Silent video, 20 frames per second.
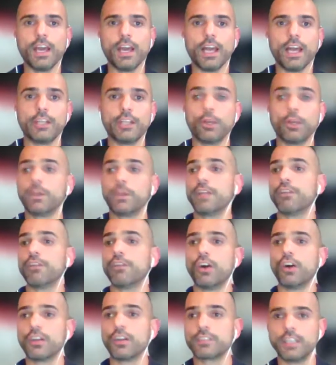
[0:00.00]
No one ever
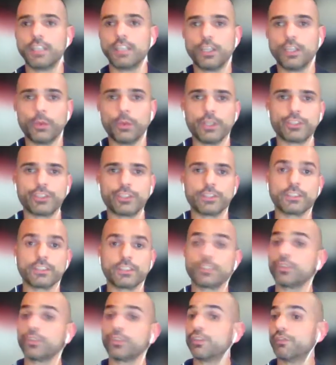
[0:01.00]
asked any questions
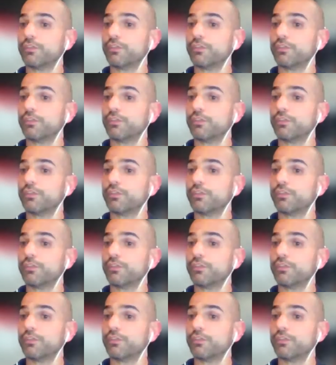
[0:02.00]
until you